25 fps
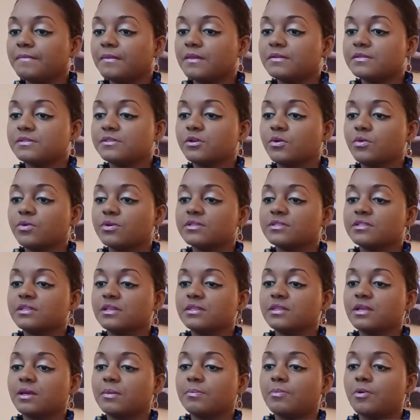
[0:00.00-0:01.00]
Someone
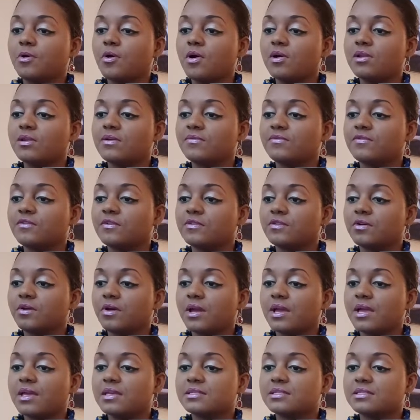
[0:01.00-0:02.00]
said they bought it for their
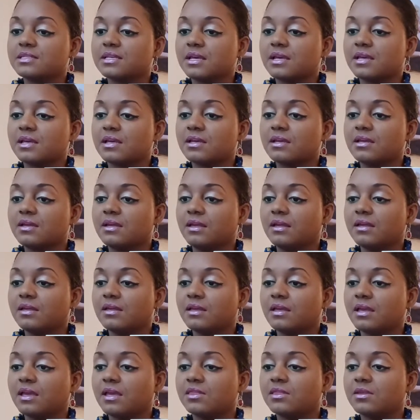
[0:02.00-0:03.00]
essay,
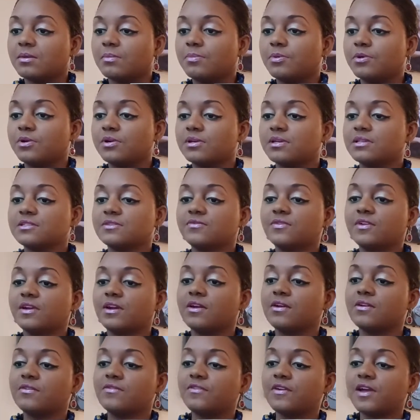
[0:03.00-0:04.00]
and the book is
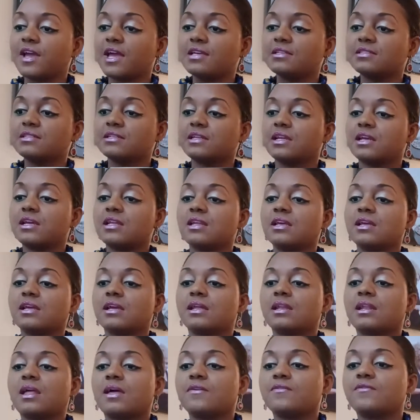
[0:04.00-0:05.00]
very fascinating,
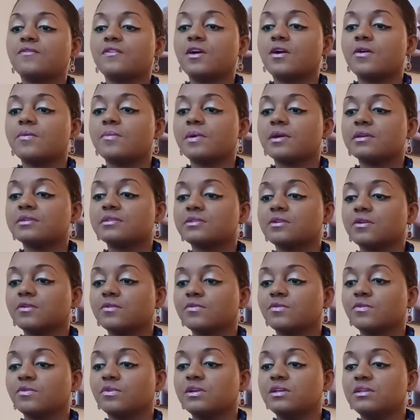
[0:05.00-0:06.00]
and I found
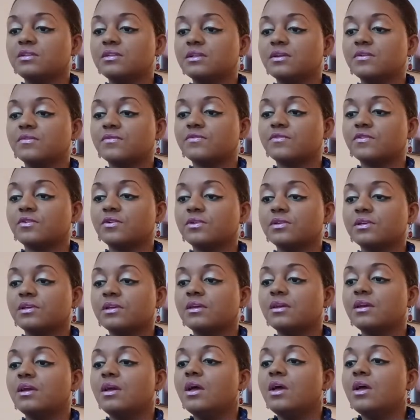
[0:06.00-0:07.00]
myself reading it
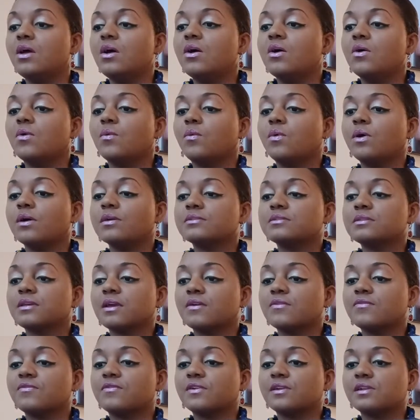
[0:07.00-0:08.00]
fully once
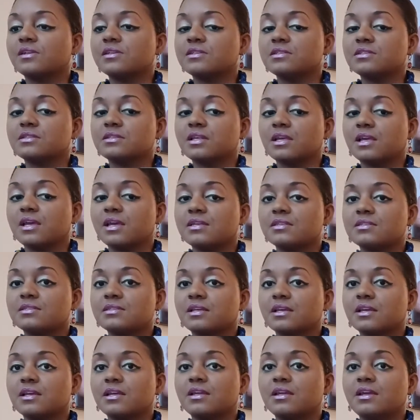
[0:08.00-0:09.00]
I finished the
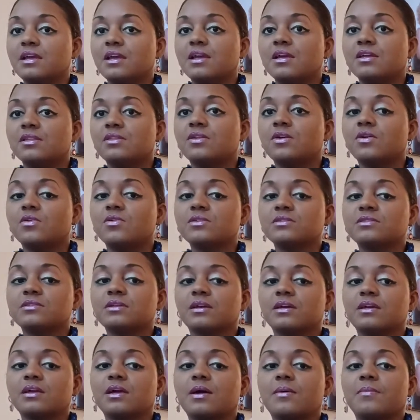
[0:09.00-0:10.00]
essay. Notice
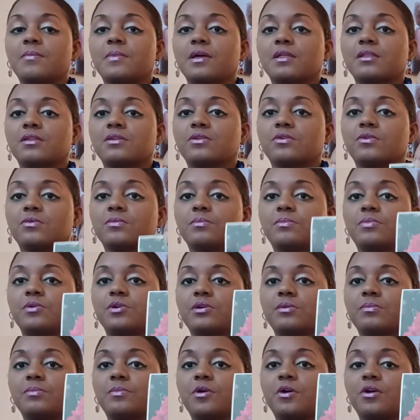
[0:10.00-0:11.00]
I got my little
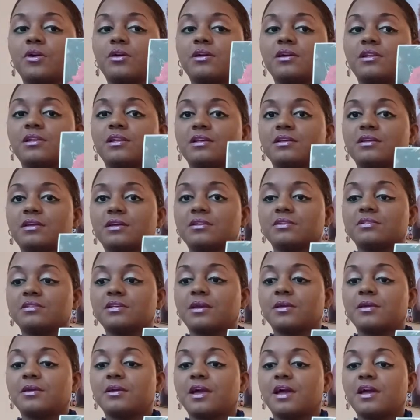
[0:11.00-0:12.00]
bookmark in it because
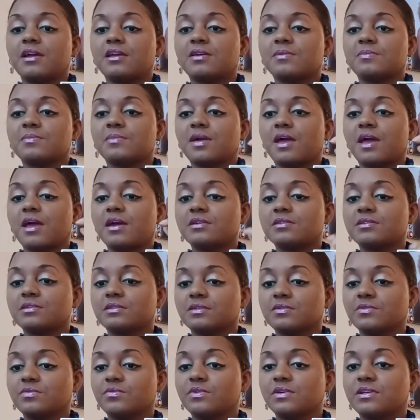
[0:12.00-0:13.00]
I am
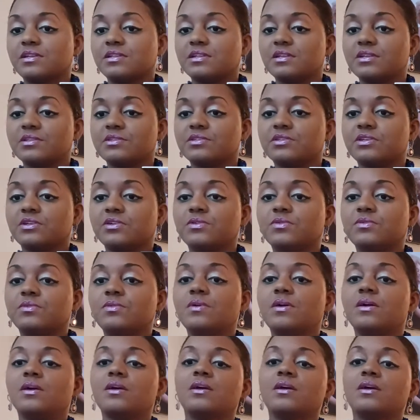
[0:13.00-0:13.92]
actually reading it too.